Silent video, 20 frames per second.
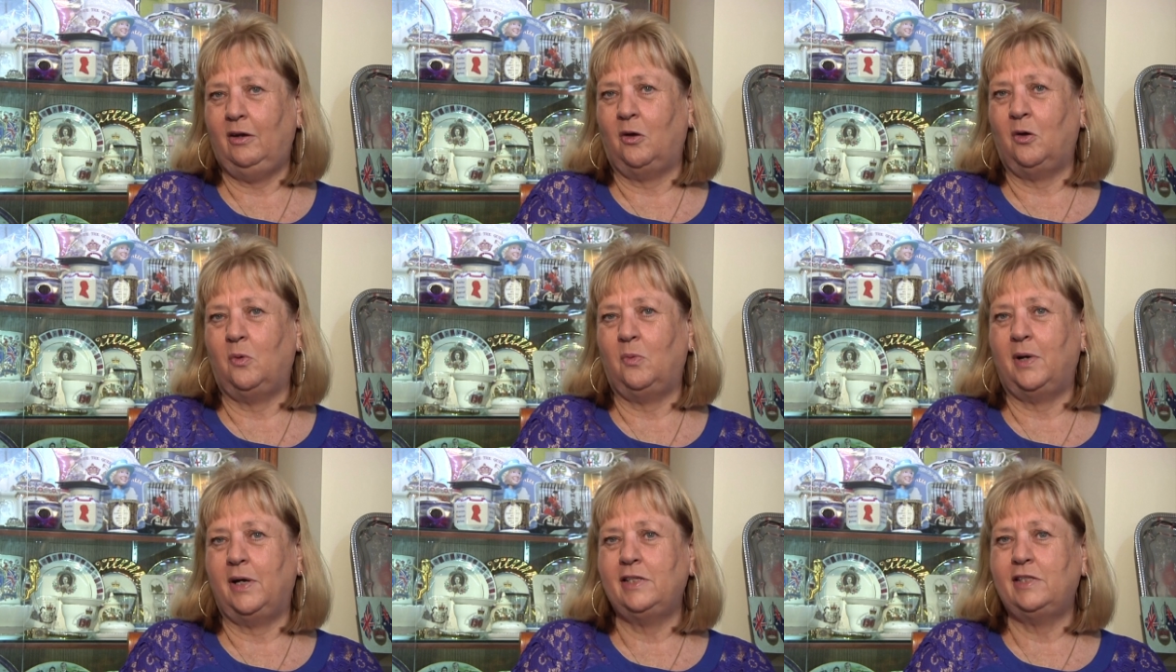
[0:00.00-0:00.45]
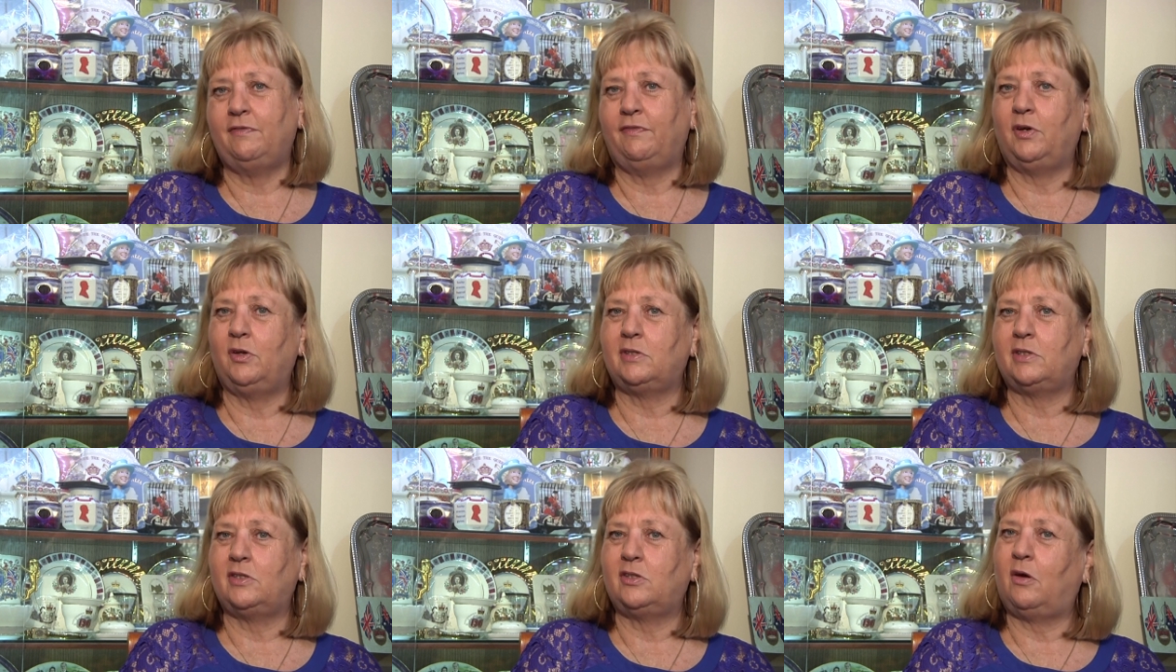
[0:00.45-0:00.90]
I always
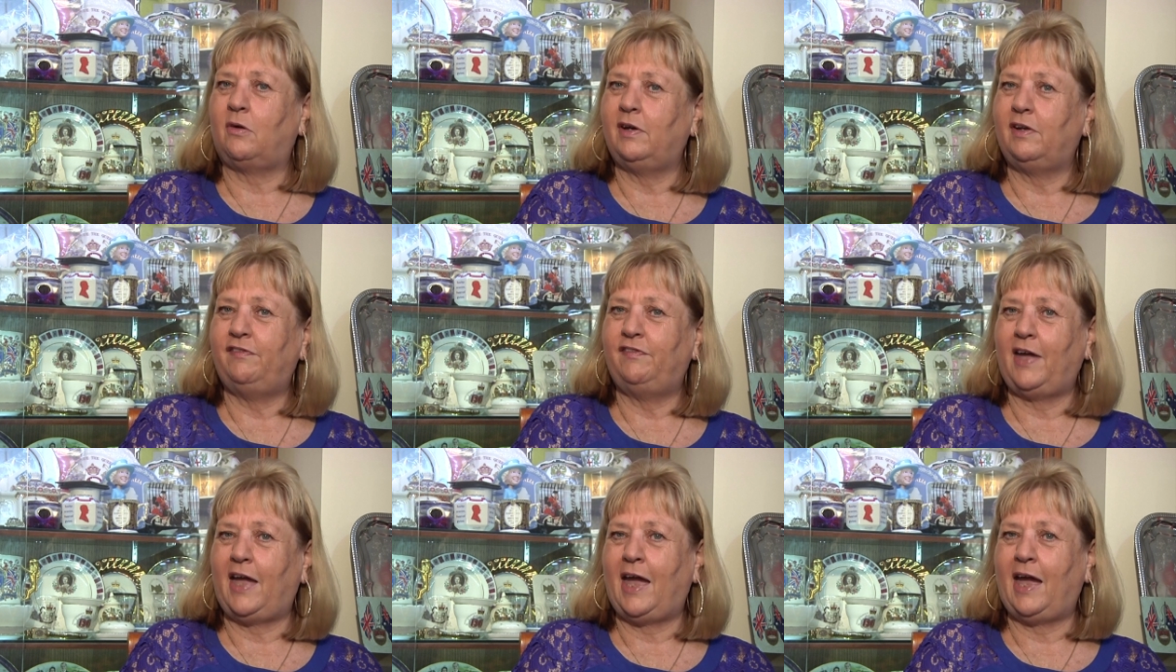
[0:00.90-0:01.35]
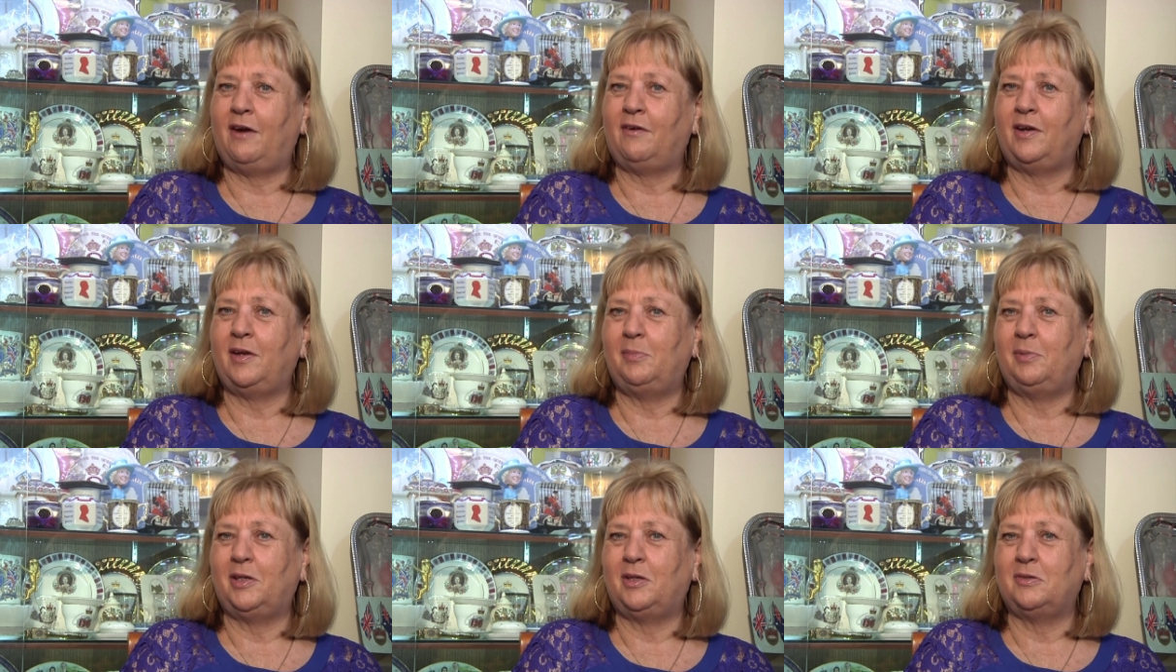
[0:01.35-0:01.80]
felt sorry for
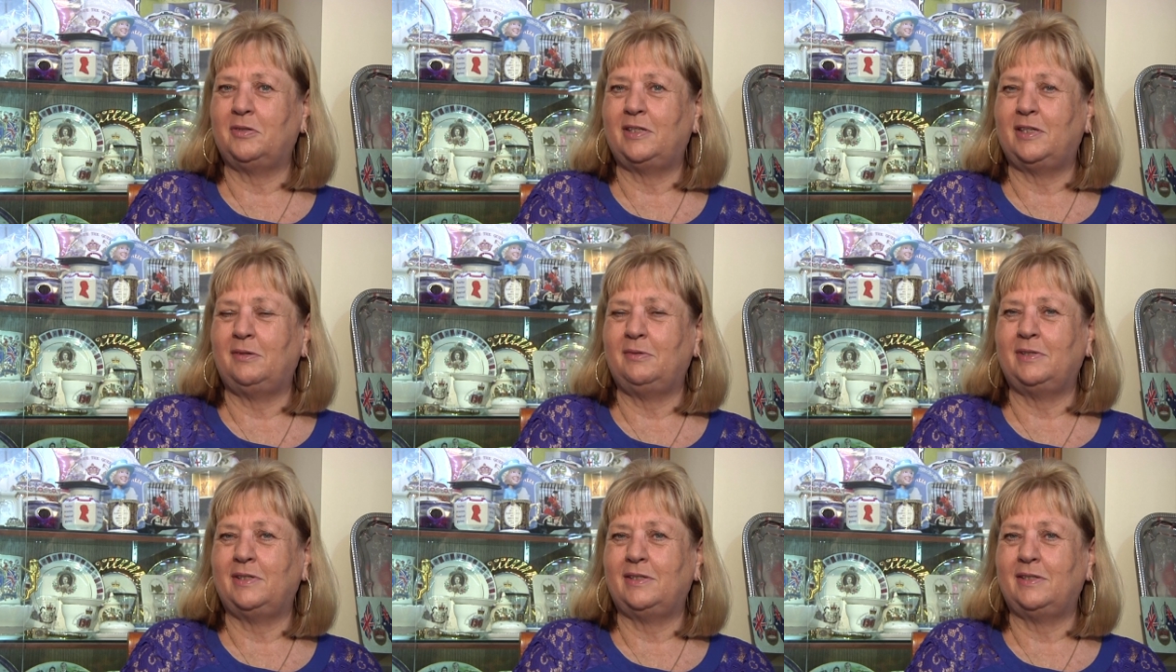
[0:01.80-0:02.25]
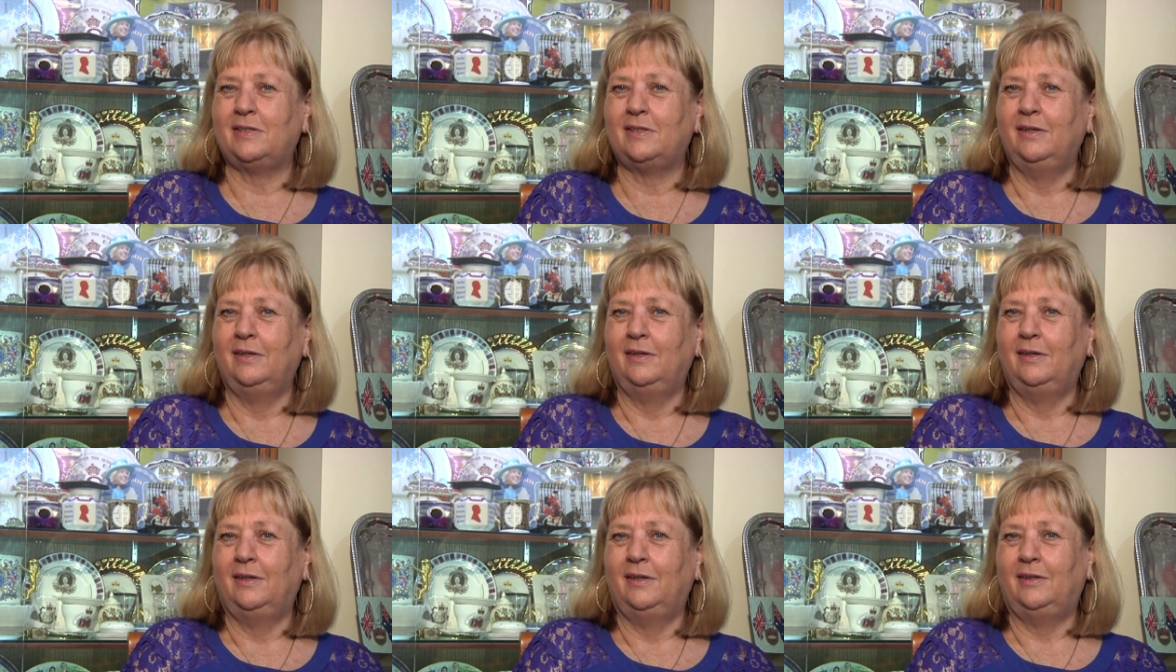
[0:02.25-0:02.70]
Harry because he was,
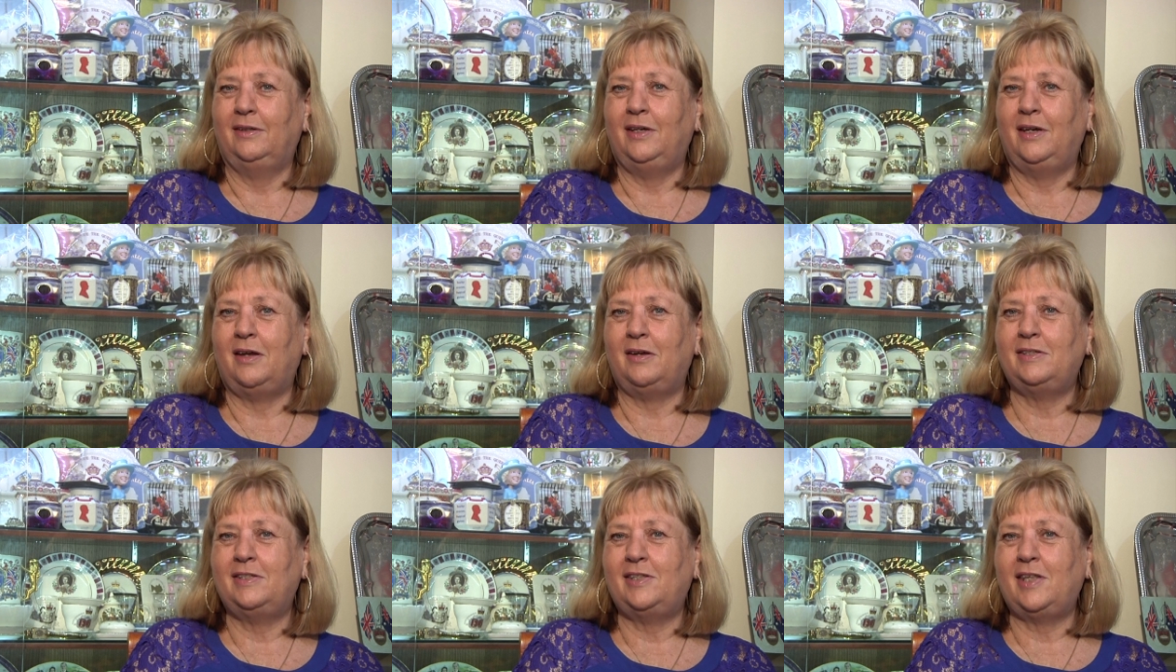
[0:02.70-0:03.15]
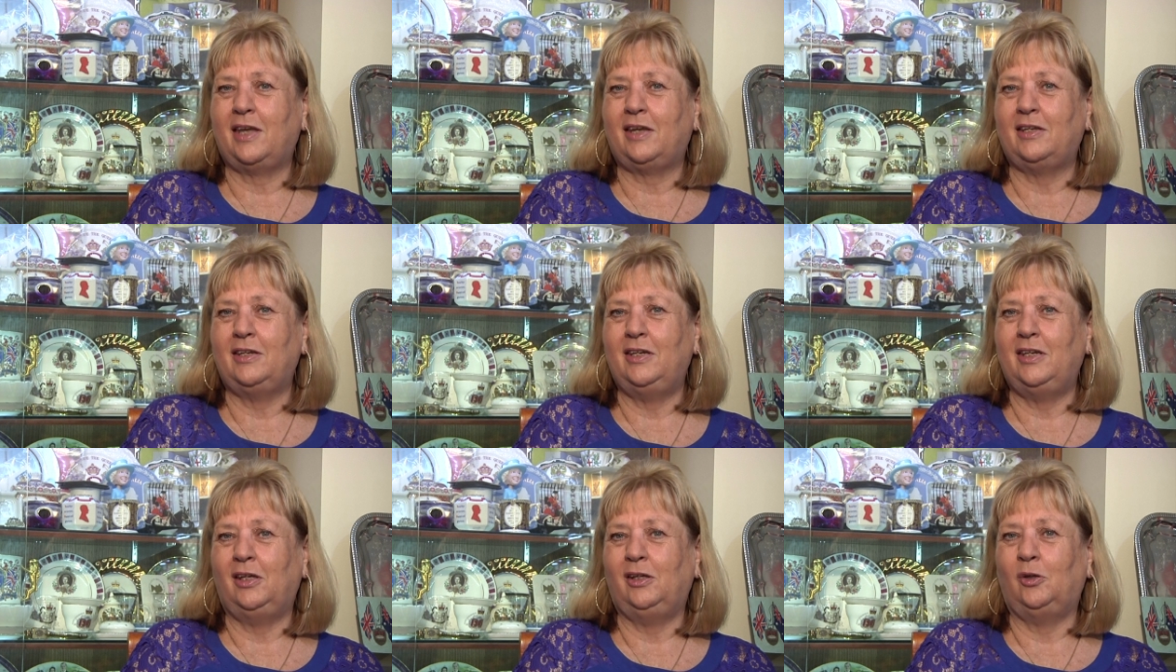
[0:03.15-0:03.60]
you know,
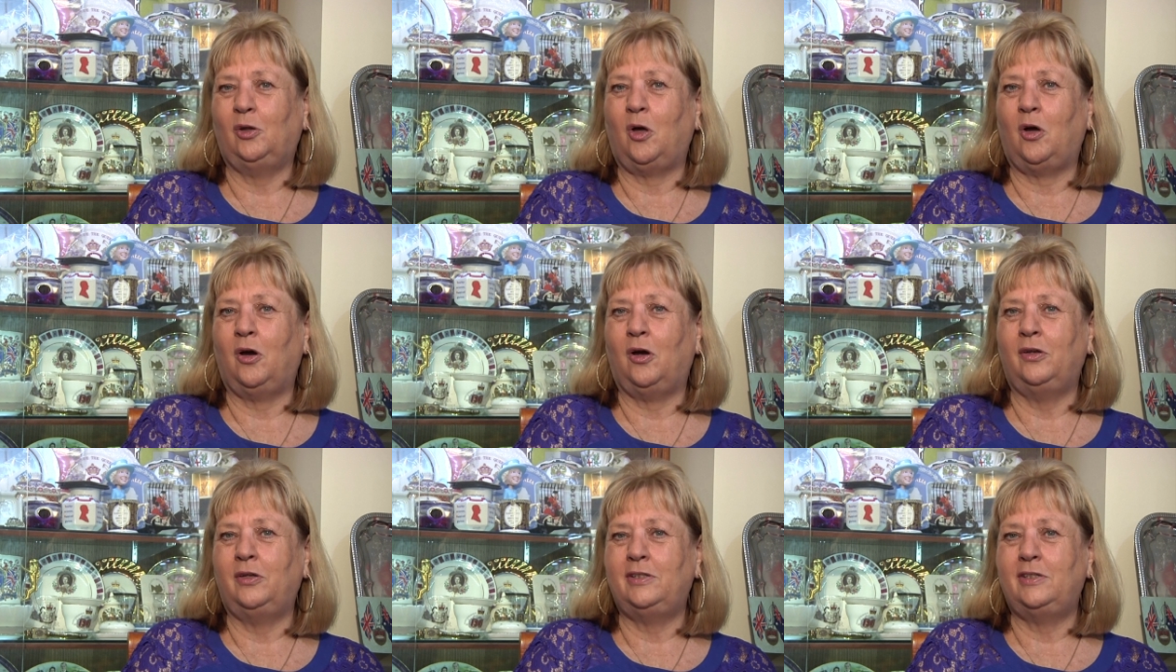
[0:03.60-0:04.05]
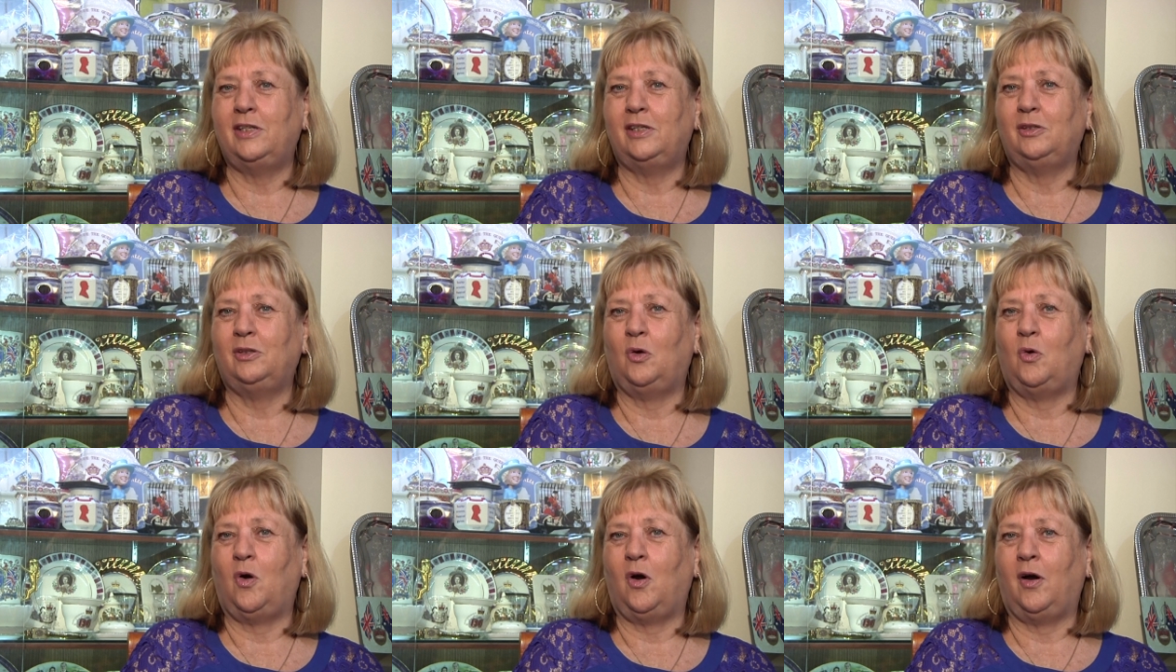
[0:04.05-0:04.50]
second in line,
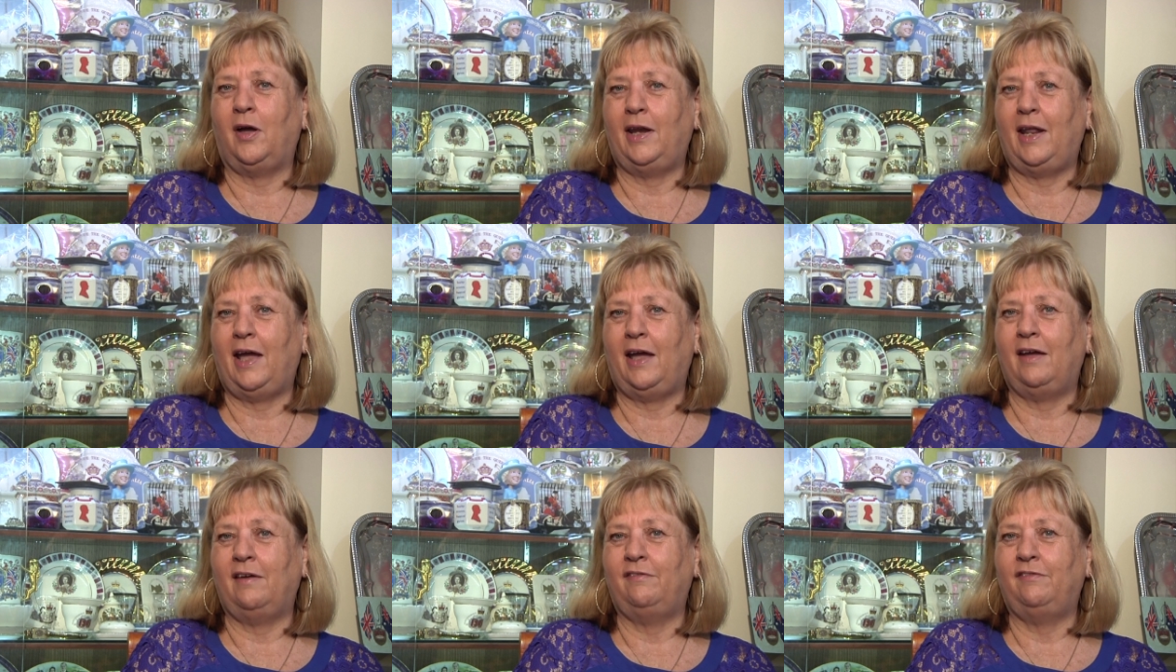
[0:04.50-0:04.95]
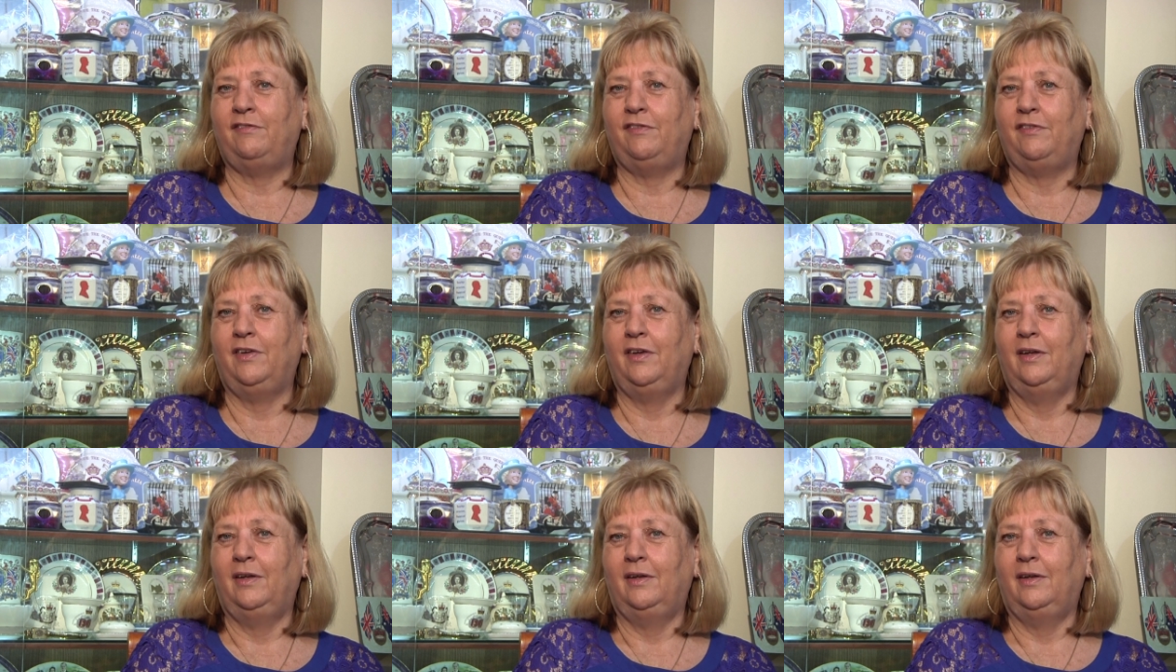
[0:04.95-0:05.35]
didn't quite have,